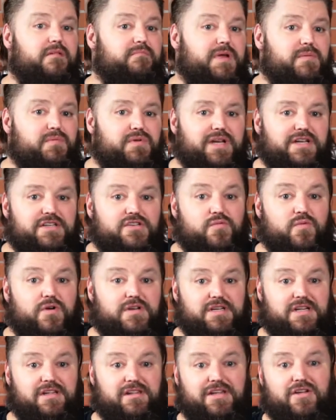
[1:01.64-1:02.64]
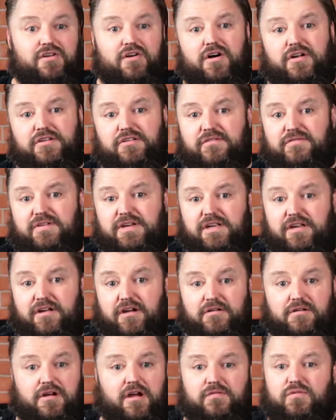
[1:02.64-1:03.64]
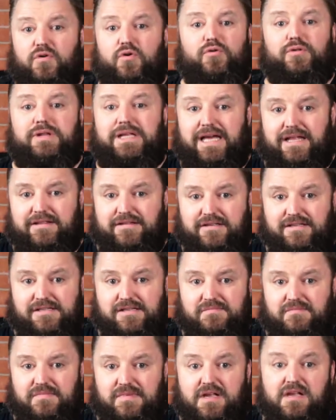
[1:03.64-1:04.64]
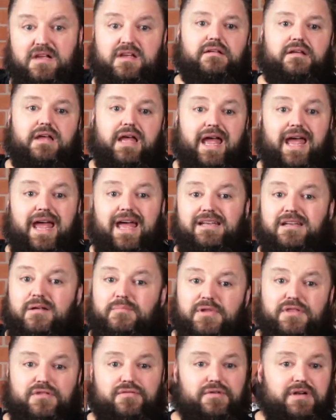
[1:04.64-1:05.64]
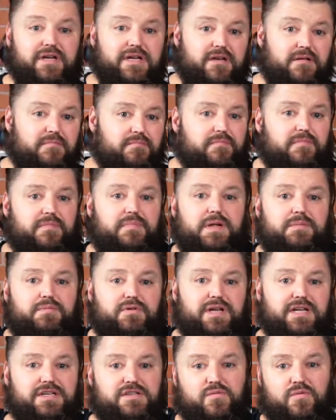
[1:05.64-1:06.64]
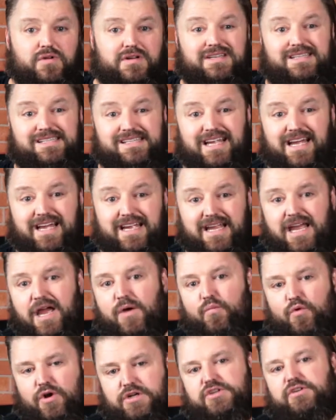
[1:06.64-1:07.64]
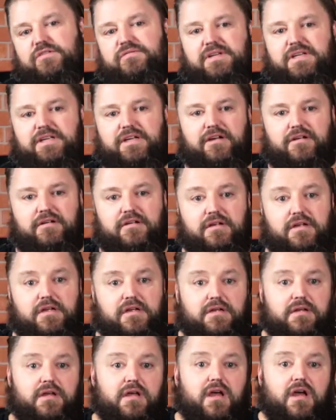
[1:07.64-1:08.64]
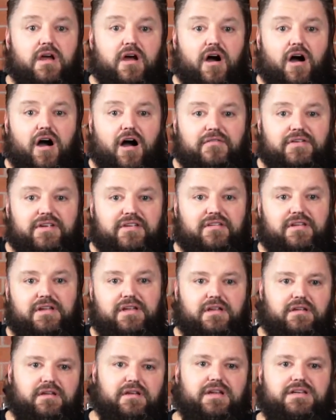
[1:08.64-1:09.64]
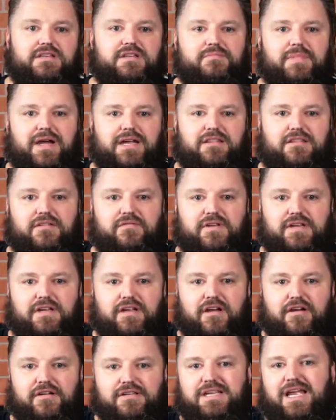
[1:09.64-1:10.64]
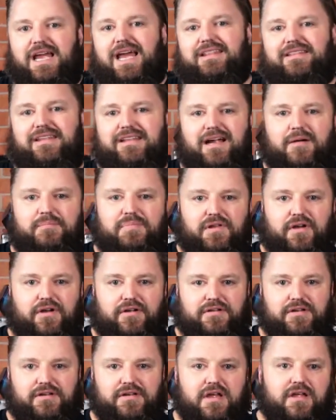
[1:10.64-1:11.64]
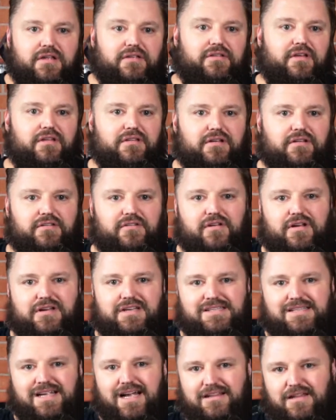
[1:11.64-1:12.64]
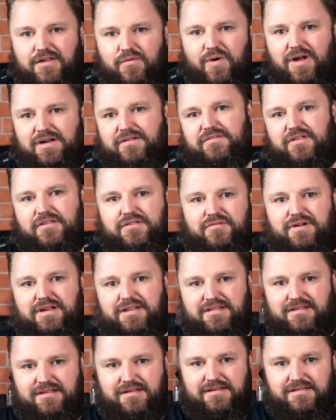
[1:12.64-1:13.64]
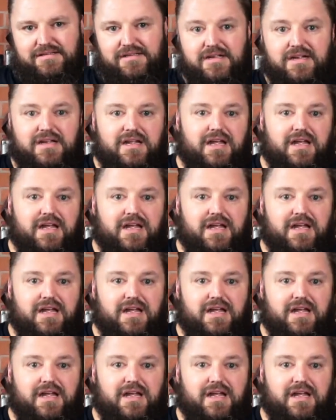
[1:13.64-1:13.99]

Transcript: people need to want to click on your video over all the others. And number 3, people need to want to stay and watch your video. Obviously, you need to make the videos and then upload it so that it's not exactly one of the three things.